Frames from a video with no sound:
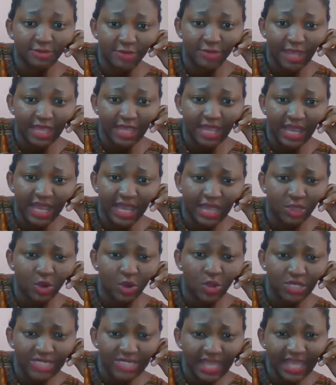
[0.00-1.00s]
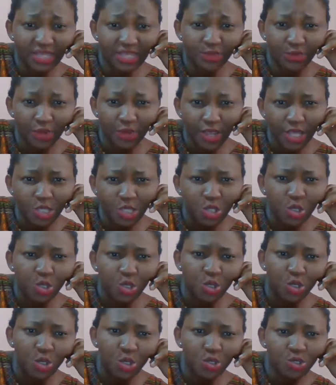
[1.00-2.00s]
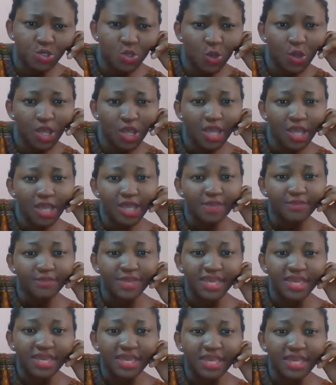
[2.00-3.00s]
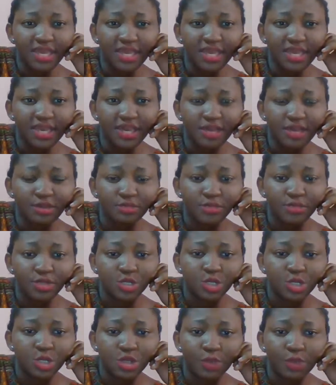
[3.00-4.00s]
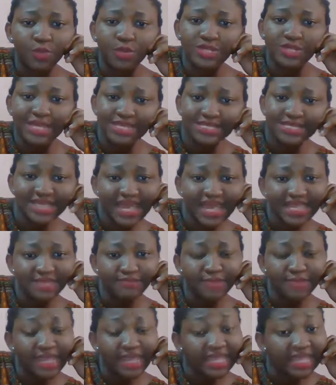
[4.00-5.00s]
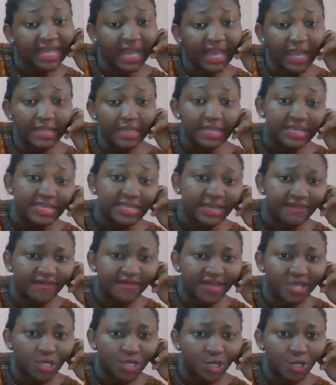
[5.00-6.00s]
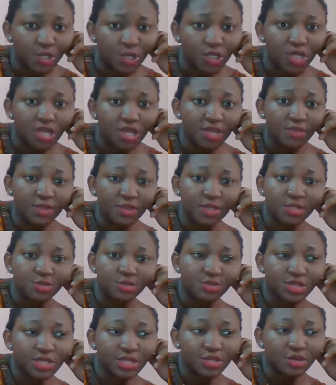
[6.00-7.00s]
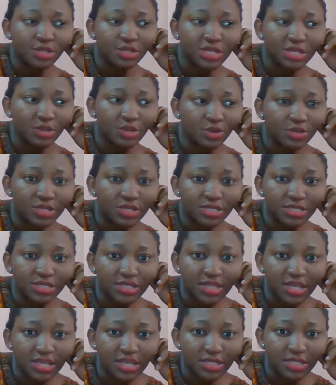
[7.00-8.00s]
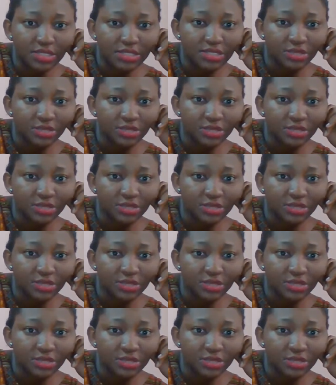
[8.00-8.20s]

like alongside praying, you should also be you should not put aside medical intervention, because really you need all these things.